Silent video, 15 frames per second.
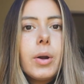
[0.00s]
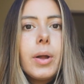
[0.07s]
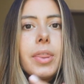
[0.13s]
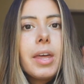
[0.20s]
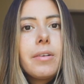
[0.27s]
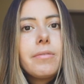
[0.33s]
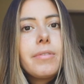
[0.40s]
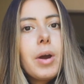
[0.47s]
and
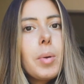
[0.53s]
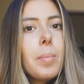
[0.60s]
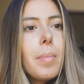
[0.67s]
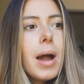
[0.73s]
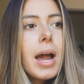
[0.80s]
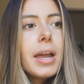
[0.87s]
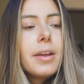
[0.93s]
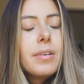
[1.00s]
then found
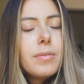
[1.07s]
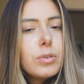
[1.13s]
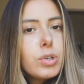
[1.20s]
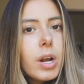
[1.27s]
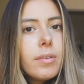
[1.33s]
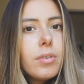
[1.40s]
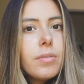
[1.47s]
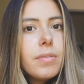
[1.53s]
my
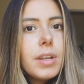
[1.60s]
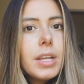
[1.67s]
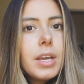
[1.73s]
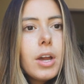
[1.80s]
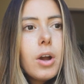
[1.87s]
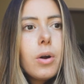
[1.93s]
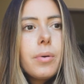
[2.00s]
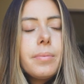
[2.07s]
travel
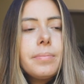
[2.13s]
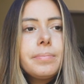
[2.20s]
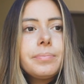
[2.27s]
video